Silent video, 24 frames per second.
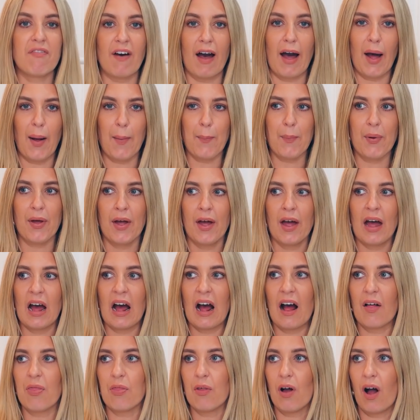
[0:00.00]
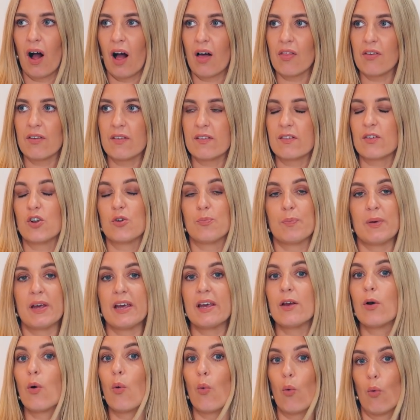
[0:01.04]
fab, and the others could
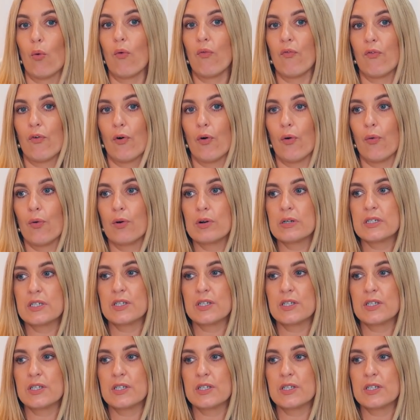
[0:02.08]
be awful.